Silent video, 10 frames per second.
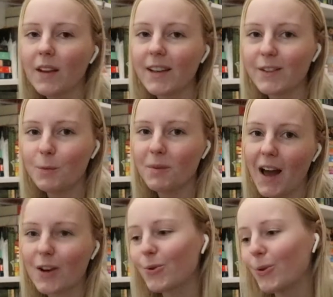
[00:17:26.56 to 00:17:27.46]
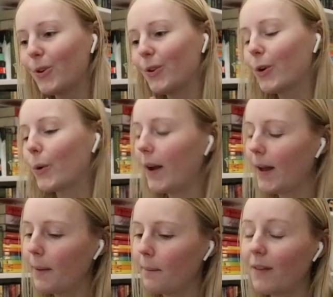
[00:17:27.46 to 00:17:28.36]
like Supernatural,
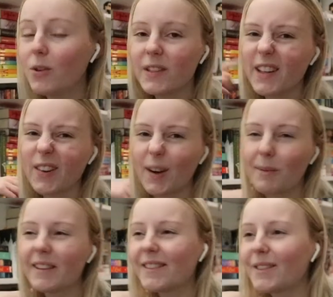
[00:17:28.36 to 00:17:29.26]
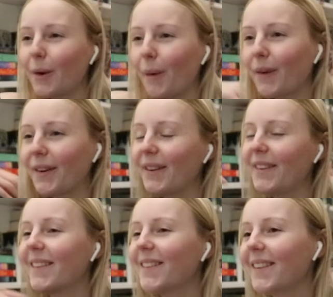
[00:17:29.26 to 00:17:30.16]
Grimm. Have you seen Grimm? It's so good.
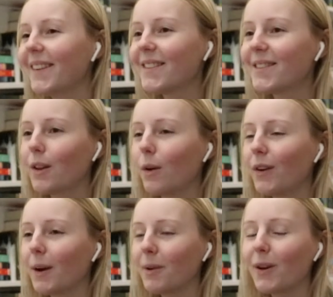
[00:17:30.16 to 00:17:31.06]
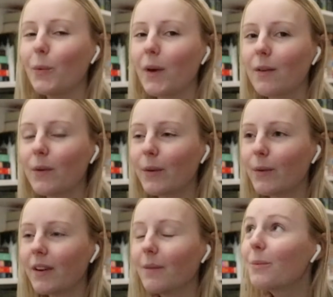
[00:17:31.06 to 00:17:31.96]
It's so good. I'm gonna
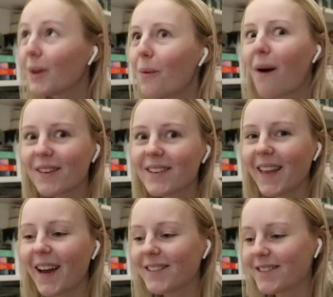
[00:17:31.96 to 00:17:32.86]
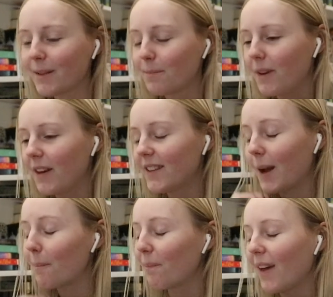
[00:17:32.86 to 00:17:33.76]
rewatch that some
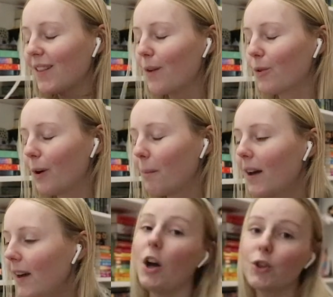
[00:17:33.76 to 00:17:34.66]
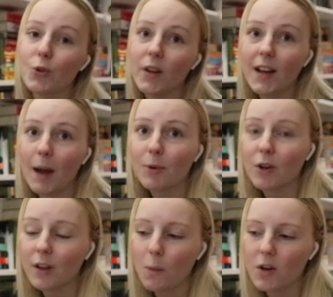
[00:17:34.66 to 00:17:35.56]
time. I love Grimm. 100, I'm
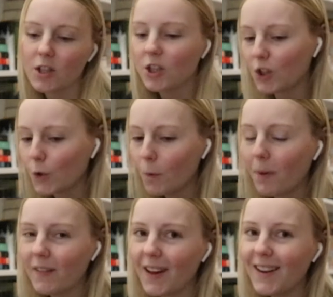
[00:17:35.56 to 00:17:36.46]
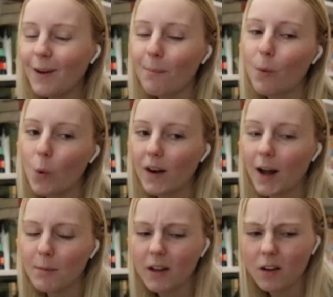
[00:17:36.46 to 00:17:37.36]
currently watching 2, but I've kind of gotten bored.
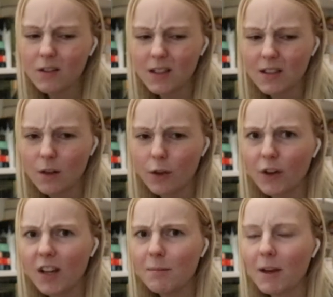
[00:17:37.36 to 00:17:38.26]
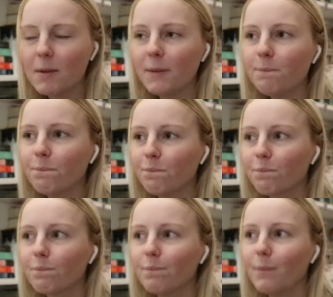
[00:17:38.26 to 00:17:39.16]
I'm like on season 3, maybe.
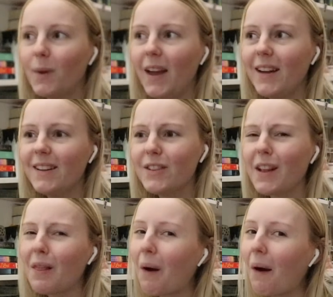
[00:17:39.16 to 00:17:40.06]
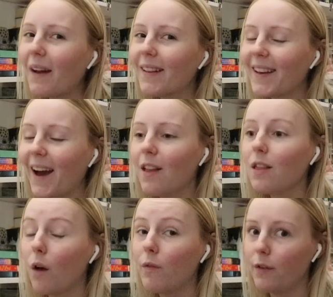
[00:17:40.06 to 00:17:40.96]
And it's just a lot. Like, I
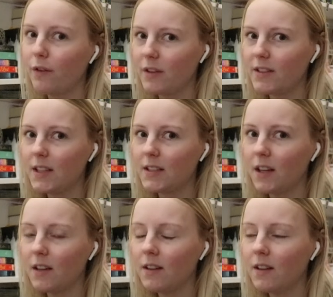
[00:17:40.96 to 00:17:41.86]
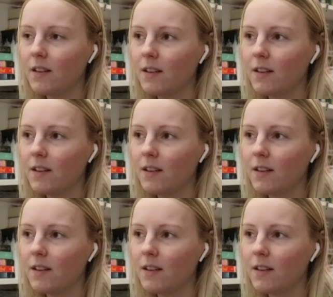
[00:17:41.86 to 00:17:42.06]
loved the first season,